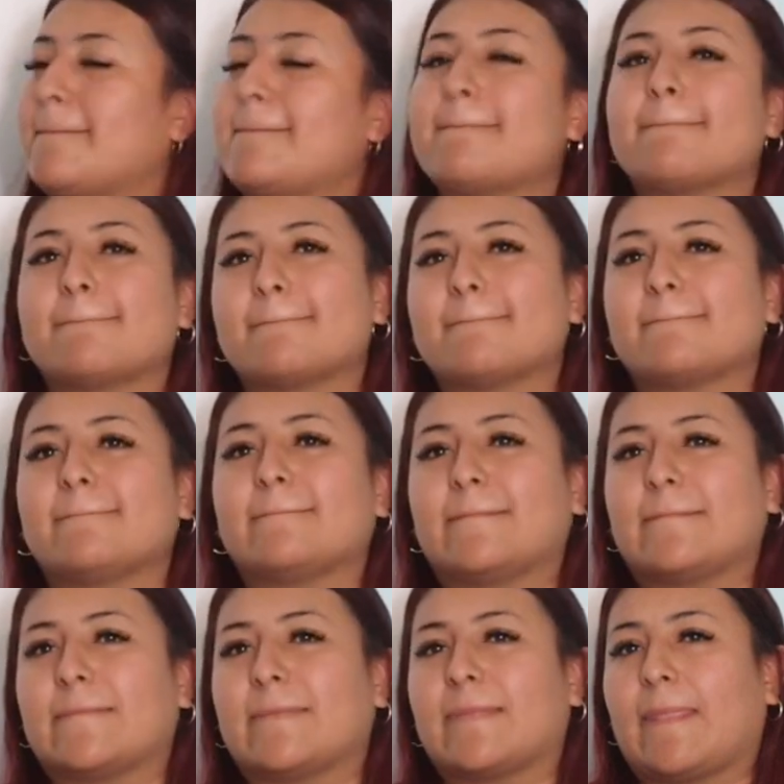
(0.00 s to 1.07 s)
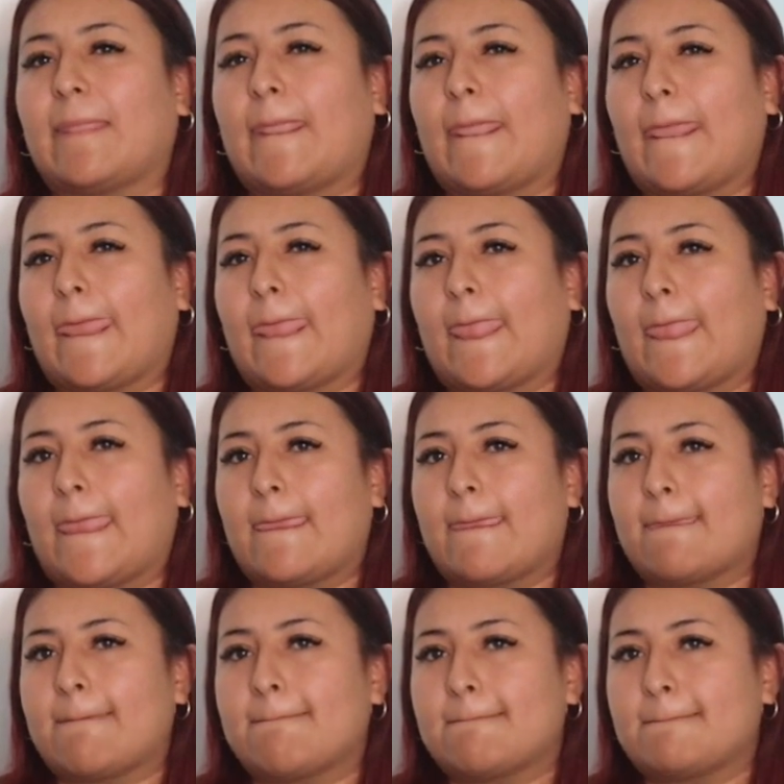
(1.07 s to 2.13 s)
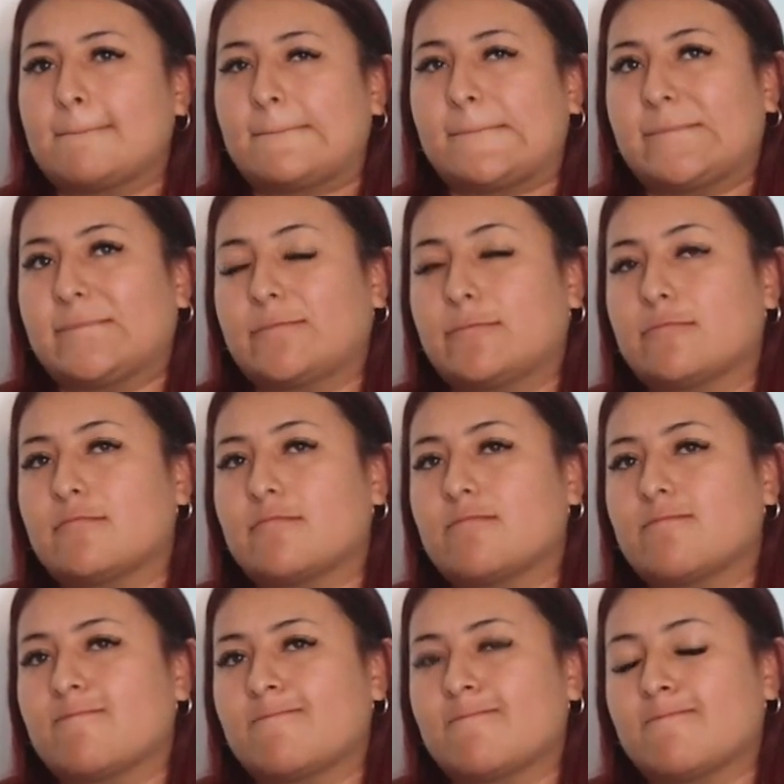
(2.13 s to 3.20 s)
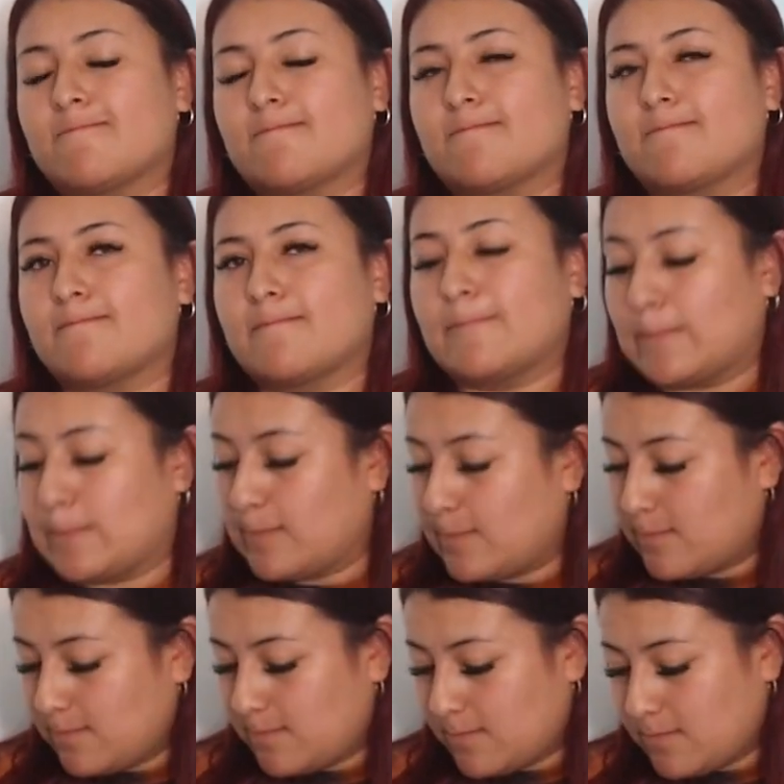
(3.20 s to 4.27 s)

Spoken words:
[no speech]